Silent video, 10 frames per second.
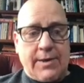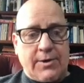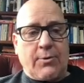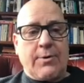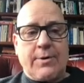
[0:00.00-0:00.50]

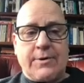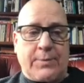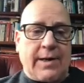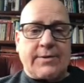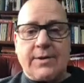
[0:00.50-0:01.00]
your order is
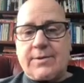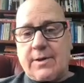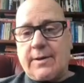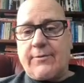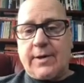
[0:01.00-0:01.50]
processed,
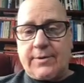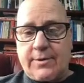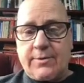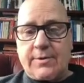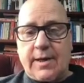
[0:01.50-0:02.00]
delivery on
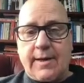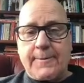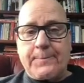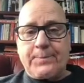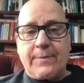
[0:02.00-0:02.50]
Tuesday.
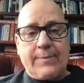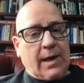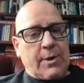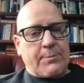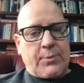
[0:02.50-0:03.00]
I
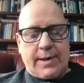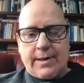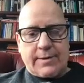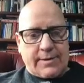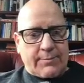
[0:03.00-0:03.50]
want to point
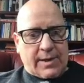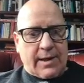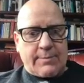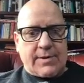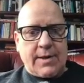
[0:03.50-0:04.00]
out
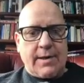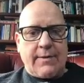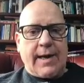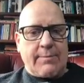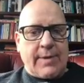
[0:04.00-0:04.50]
sometimes
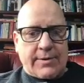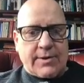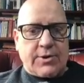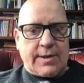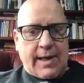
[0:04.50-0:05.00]
that
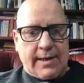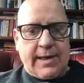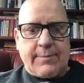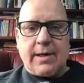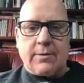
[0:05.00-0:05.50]
message and that
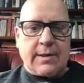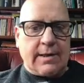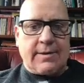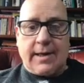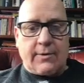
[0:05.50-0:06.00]
email
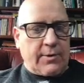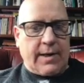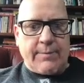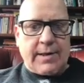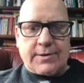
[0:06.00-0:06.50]
can take 30
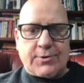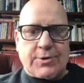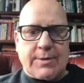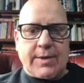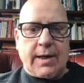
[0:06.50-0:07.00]
minutes or
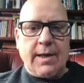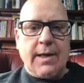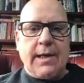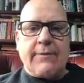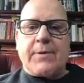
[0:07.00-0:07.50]
something
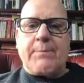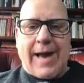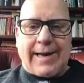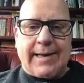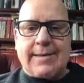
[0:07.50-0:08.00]
if the
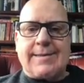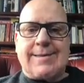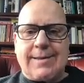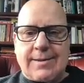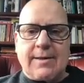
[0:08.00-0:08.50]
back-end
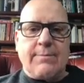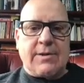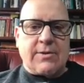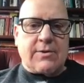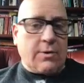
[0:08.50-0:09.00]
system
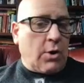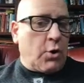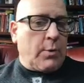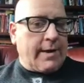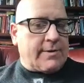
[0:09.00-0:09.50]
is
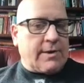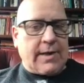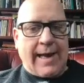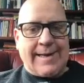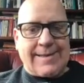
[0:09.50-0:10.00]
slow in its
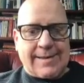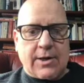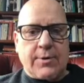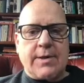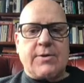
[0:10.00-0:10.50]

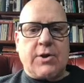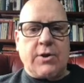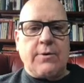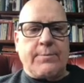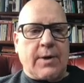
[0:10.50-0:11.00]
asynchronous
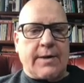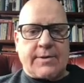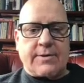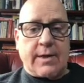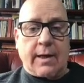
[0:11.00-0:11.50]
queued
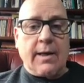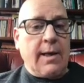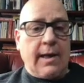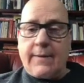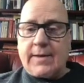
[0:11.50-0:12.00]
processing.
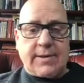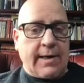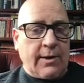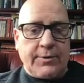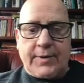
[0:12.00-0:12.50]
And that's a
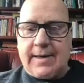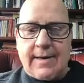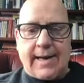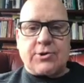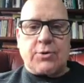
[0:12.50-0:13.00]
healthy,
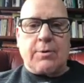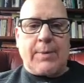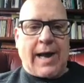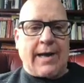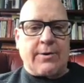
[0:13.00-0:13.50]
natural
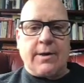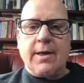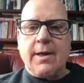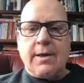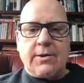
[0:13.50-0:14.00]
pattern
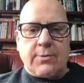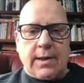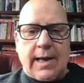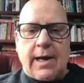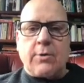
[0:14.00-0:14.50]
to
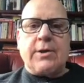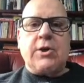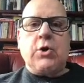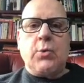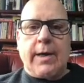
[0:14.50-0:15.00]
allow
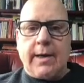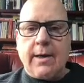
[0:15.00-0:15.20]
queuing